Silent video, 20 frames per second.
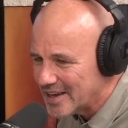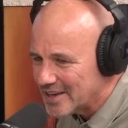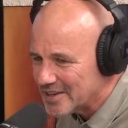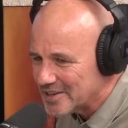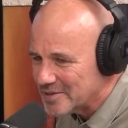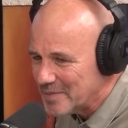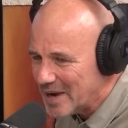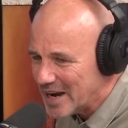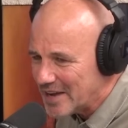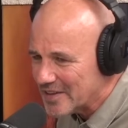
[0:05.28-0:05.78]

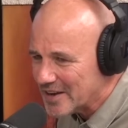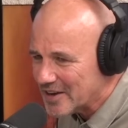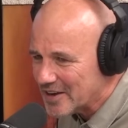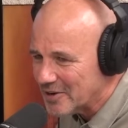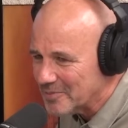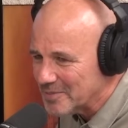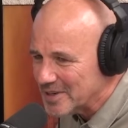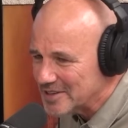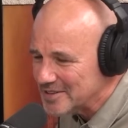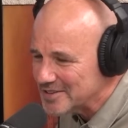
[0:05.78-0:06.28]
You made a
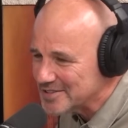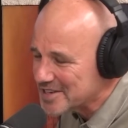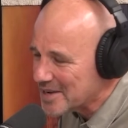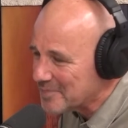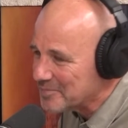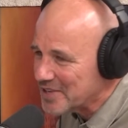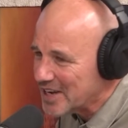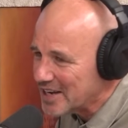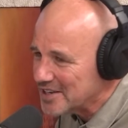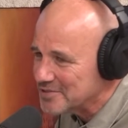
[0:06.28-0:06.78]
comment,
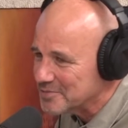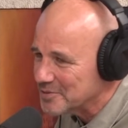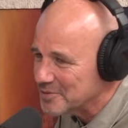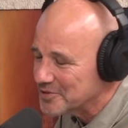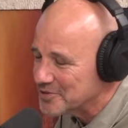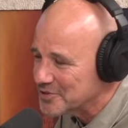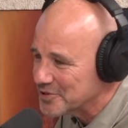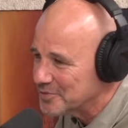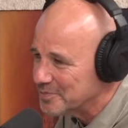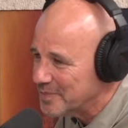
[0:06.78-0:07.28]
some days
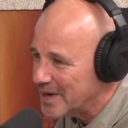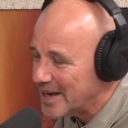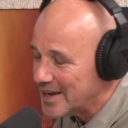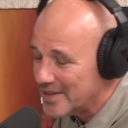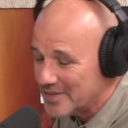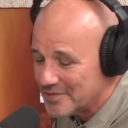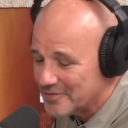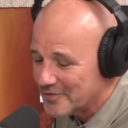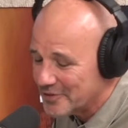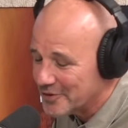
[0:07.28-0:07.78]
weren't too
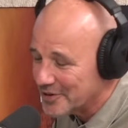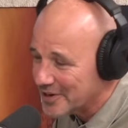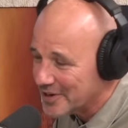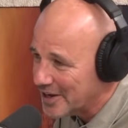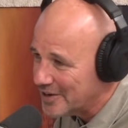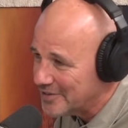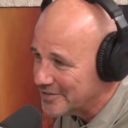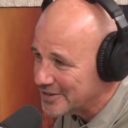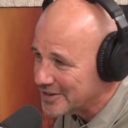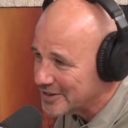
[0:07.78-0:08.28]
bad, and for a
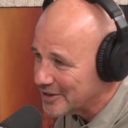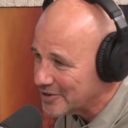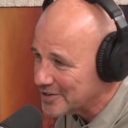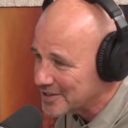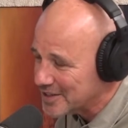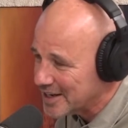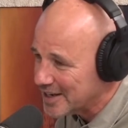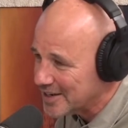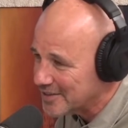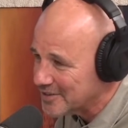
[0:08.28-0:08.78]
COVID
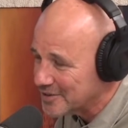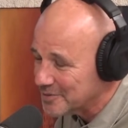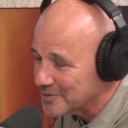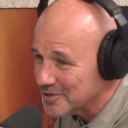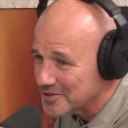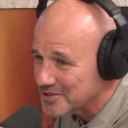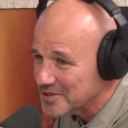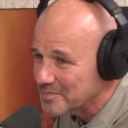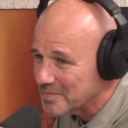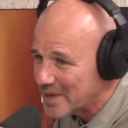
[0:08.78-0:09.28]
lockdown, it
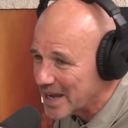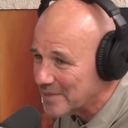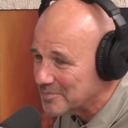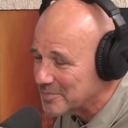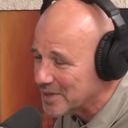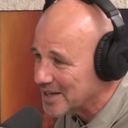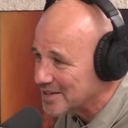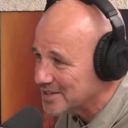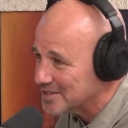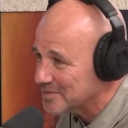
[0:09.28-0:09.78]
wasn't a bad place to